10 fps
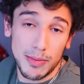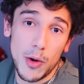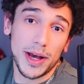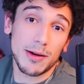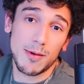
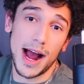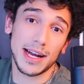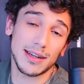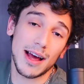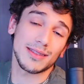broke it,
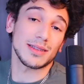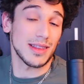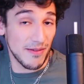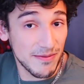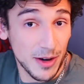right? Now the
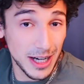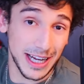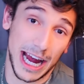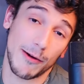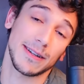
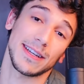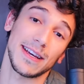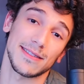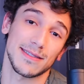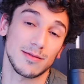freaking
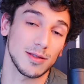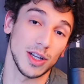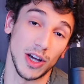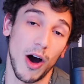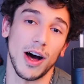guarantee's
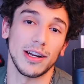gone.